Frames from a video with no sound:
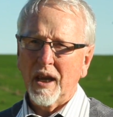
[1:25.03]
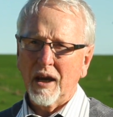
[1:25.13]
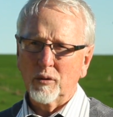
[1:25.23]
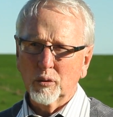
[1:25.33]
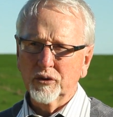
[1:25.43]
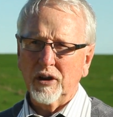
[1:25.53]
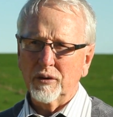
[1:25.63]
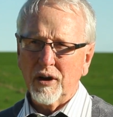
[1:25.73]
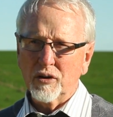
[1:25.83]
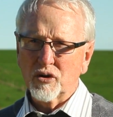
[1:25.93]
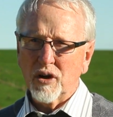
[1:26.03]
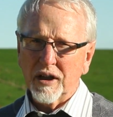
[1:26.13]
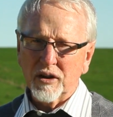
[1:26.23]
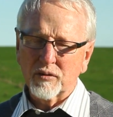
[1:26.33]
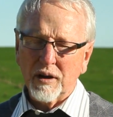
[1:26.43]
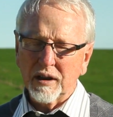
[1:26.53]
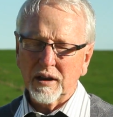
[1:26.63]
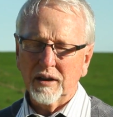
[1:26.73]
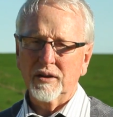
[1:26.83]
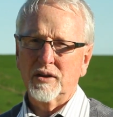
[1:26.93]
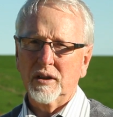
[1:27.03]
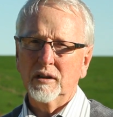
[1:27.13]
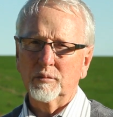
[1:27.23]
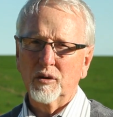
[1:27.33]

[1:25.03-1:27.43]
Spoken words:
also those drains running down the slope,